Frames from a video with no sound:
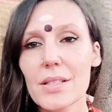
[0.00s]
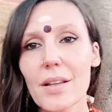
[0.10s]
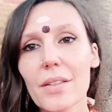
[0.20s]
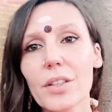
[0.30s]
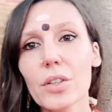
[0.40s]
It's
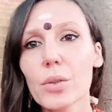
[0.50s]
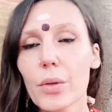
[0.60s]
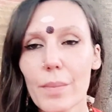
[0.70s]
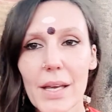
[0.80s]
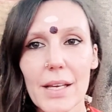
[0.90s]
nothing to do
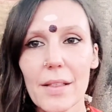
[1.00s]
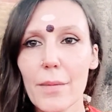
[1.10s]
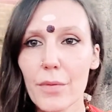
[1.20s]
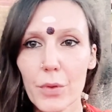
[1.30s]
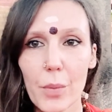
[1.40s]
with making
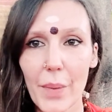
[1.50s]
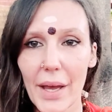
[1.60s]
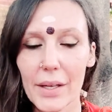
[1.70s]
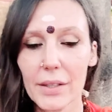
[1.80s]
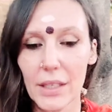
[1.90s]
them feel
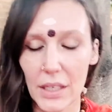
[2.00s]
bad.